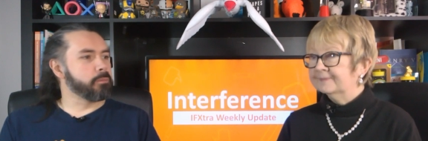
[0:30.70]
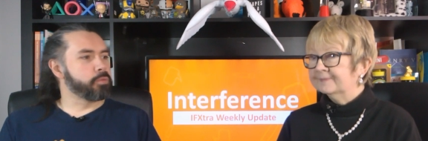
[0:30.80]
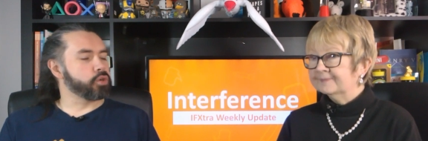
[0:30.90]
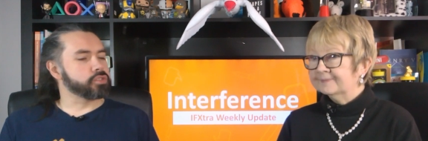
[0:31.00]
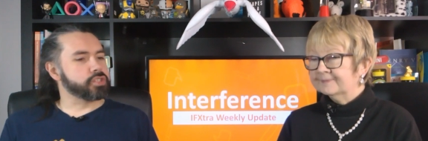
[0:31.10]

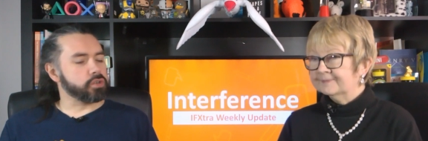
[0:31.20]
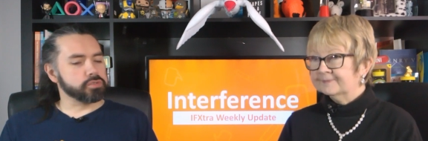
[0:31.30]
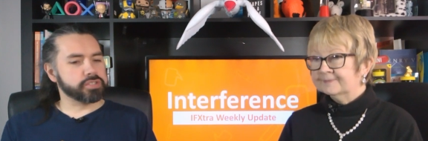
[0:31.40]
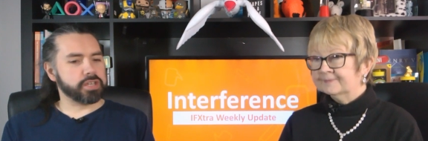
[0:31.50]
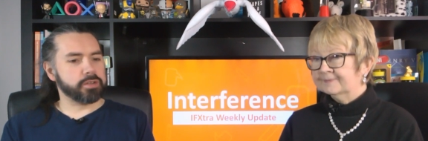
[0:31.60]
Speaker 1: but
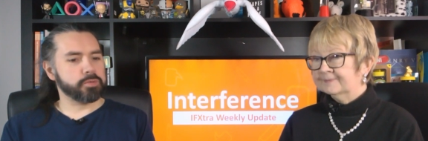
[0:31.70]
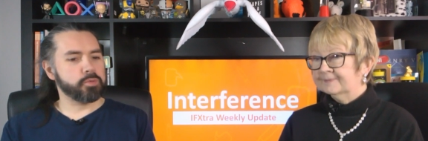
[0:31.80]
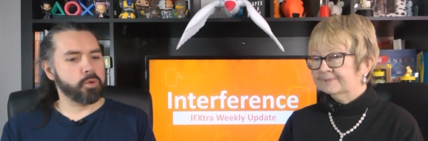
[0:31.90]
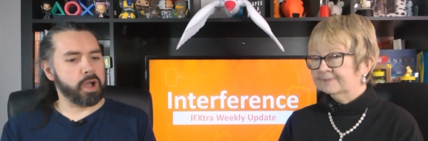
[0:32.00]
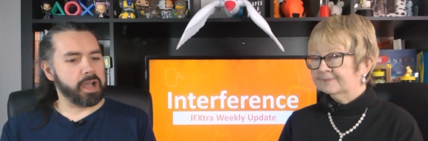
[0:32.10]

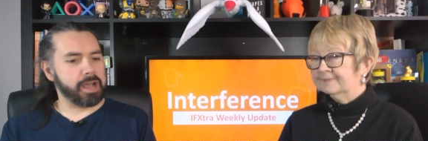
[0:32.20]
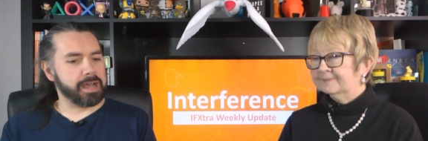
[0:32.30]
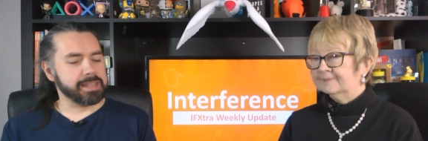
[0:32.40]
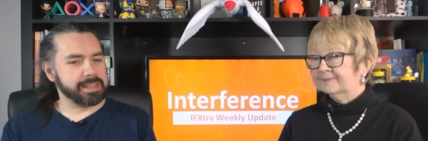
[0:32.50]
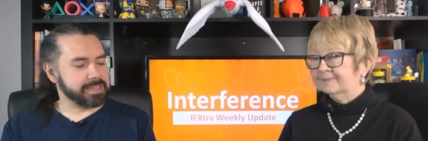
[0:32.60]
also, uh,
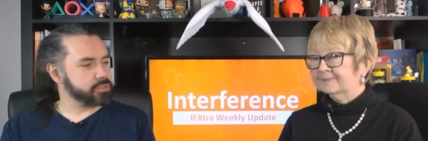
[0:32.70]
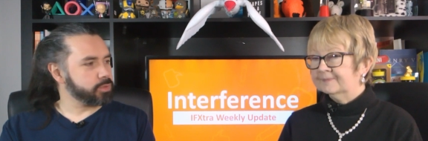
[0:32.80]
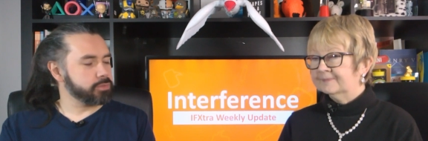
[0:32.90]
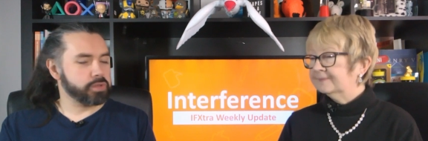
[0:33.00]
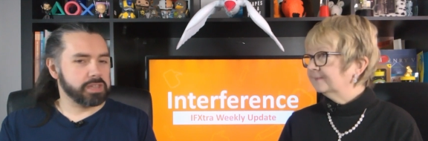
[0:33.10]
last
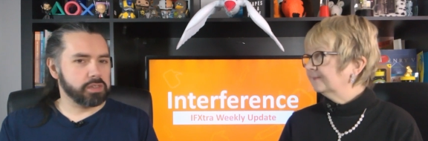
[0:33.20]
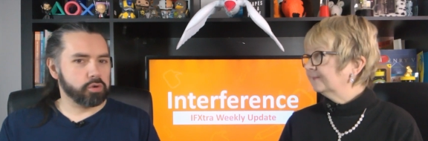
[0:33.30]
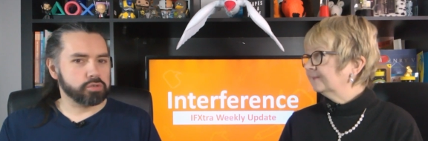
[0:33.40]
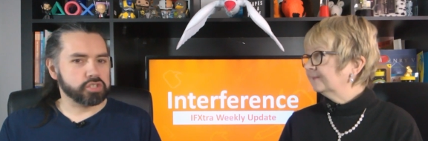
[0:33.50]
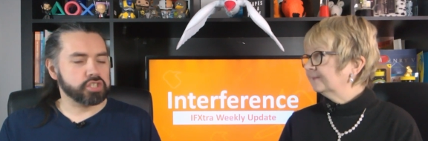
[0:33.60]
week we
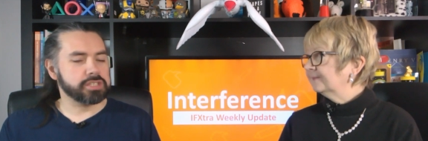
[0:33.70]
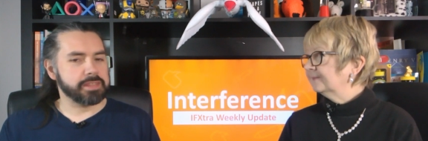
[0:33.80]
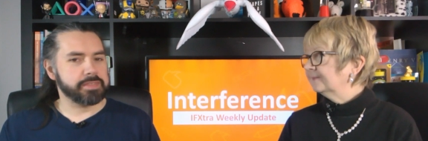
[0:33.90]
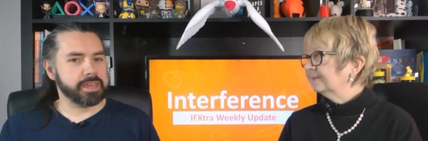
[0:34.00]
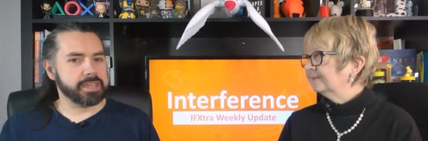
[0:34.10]
launched
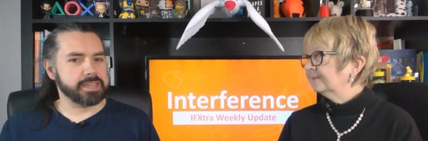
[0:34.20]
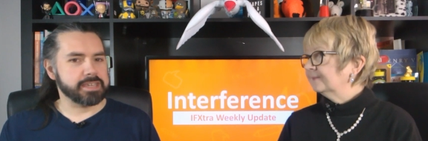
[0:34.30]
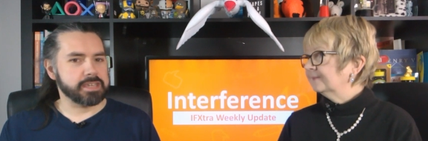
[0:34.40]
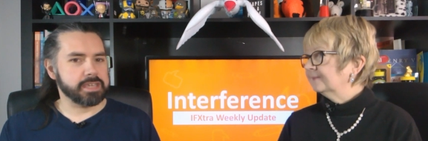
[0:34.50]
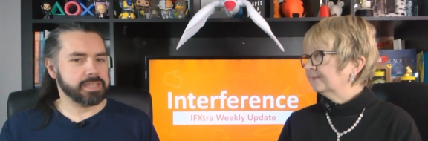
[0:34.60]

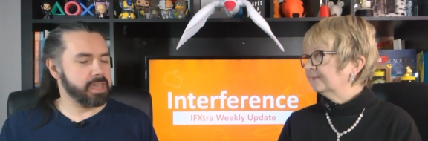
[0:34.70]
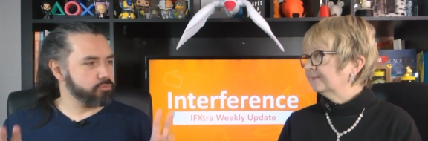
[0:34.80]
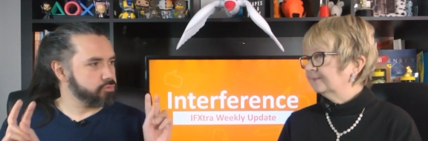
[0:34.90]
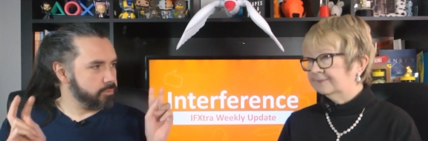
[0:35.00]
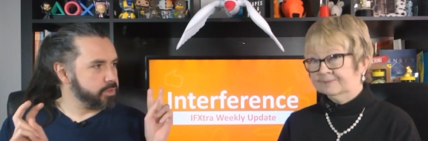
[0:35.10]
the year
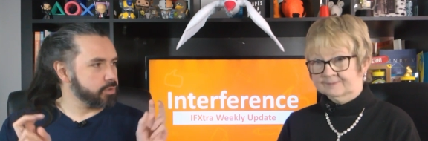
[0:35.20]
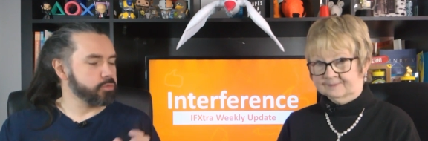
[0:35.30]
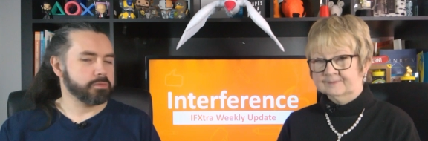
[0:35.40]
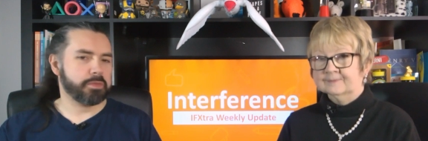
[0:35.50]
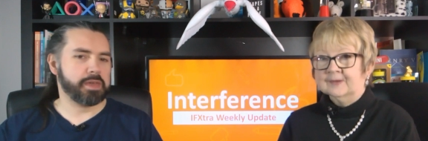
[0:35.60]
in review
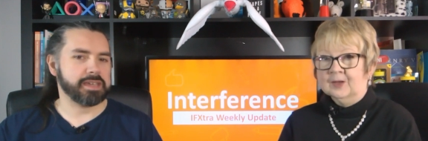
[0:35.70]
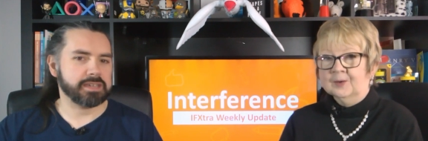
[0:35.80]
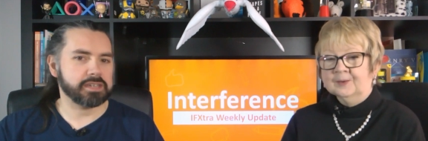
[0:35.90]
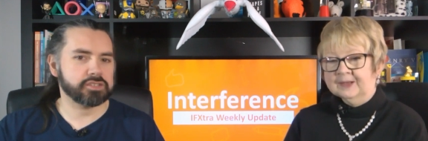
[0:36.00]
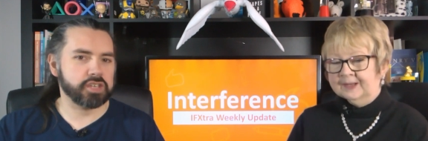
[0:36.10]
thing.
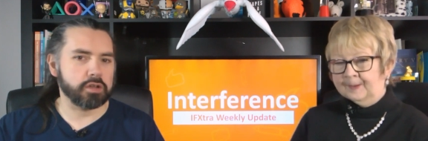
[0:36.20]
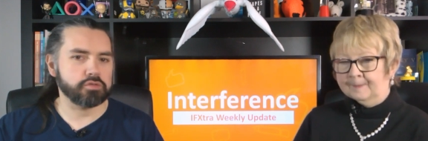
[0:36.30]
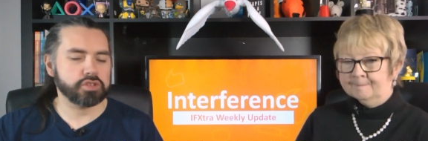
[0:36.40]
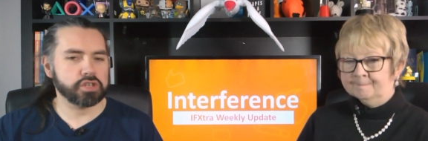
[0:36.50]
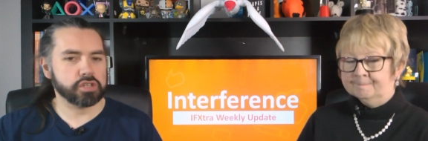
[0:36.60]
Oh, yeah. So
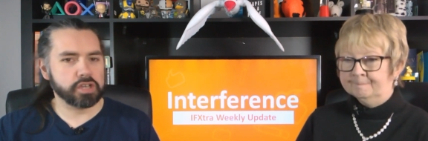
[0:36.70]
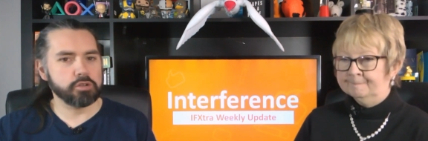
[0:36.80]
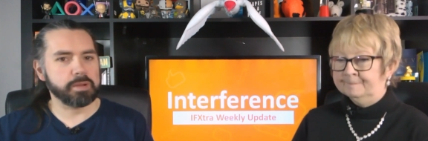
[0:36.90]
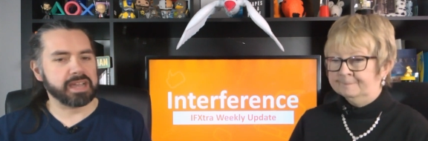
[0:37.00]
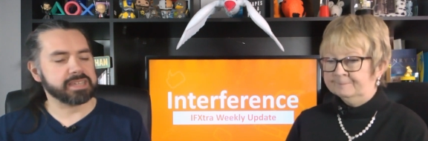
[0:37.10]
you could go
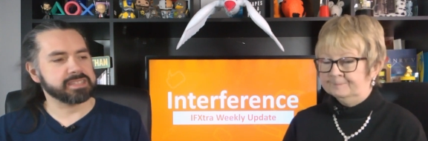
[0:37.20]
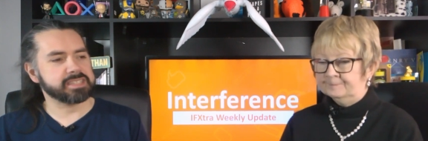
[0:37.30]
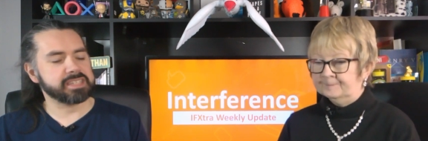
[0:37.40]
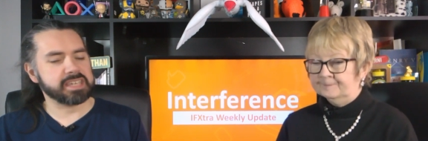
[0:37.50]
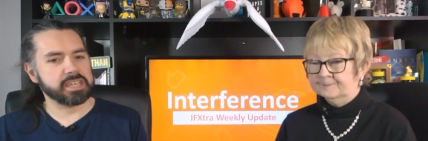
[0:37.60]
back and
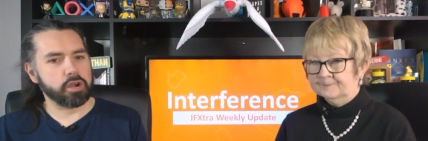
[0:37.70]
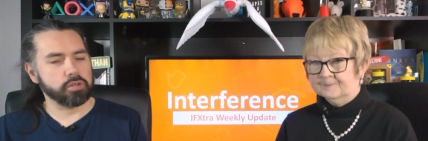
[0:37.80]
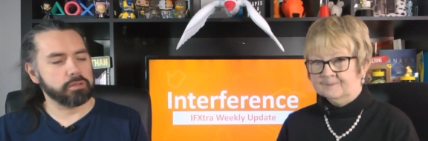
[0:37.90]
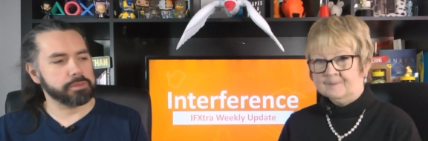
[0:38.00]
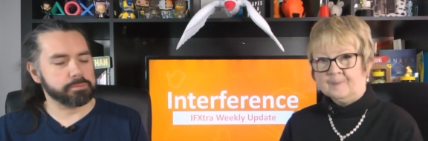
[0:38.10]
see
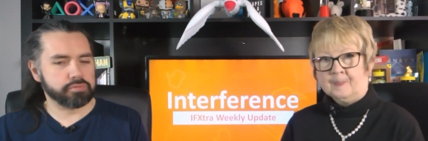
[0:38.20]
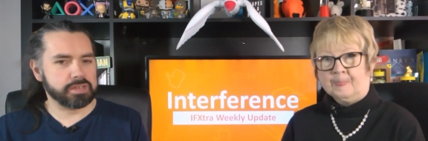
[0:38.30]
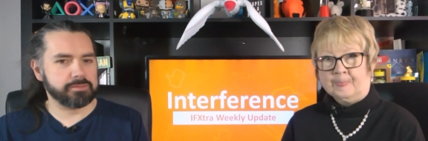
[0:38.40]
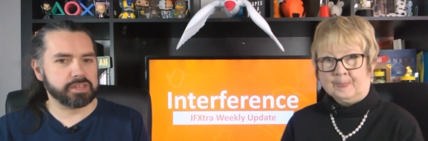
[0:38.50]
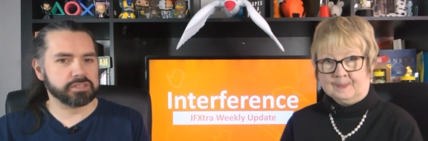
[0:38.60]
all of the
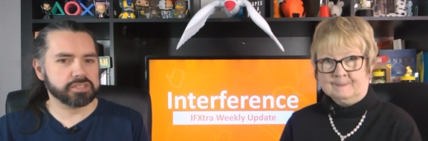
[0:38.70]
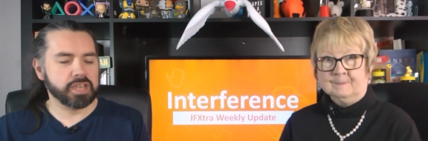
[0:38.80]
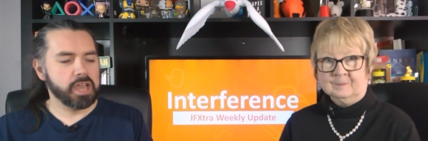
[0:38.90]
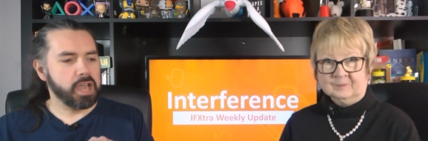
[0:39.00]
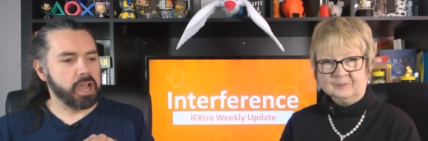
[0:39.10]
previous
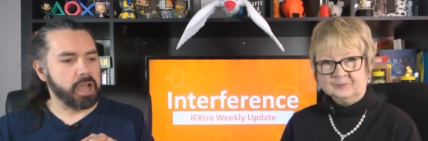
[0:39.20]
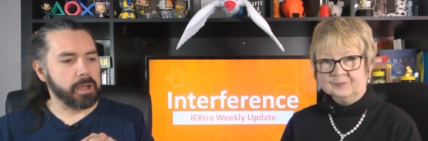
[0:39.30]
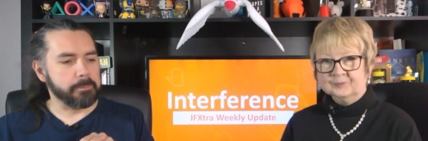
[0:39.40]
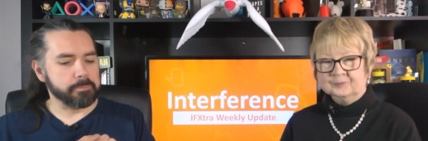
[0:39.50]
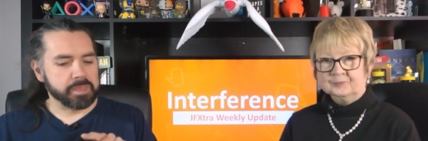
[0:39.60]

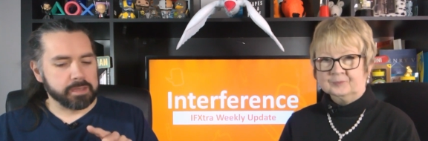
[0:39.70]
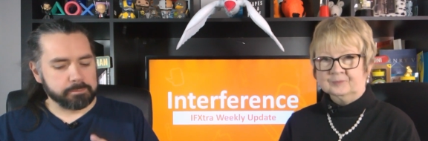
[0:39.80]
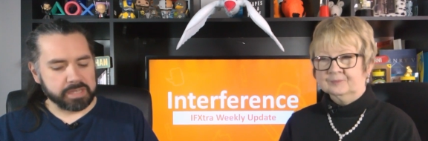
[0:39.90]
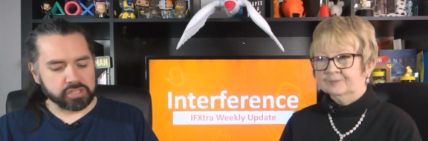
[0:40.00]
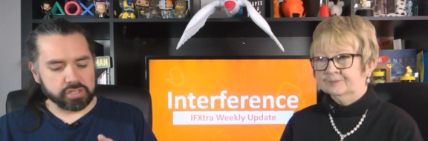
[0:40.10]
um,
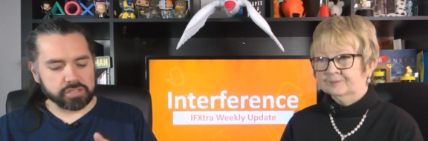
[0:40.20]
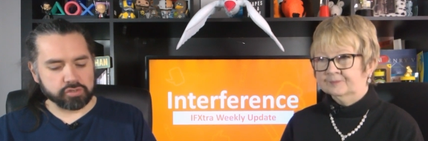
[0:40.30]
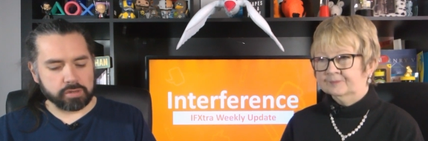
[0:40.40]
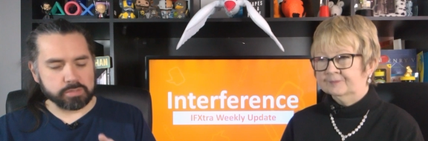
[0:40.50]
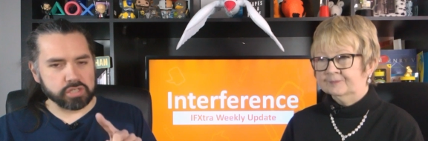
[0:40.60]
picture
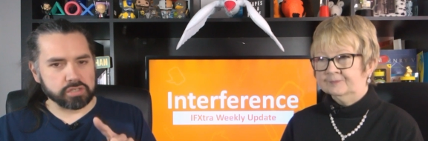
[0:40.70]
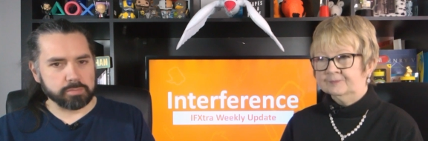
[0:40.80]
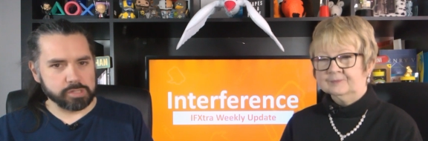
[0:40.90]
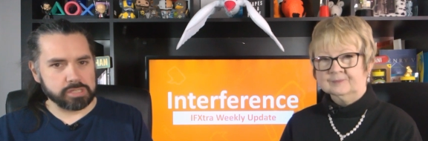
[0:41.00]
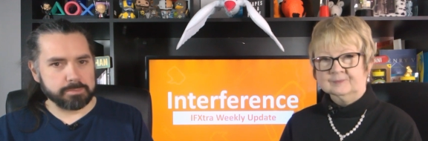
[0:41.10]
description,
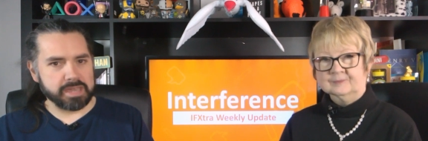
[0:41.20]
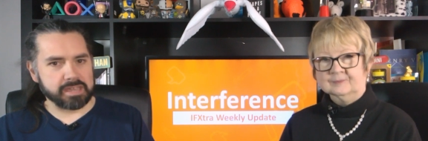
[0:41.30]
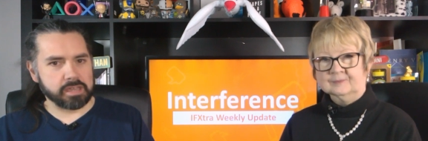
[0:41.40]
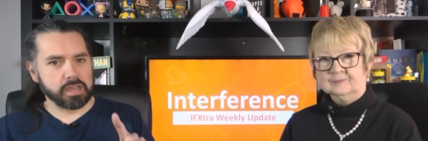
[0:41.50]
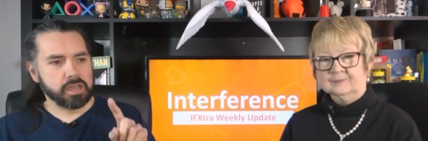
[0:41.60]
community pick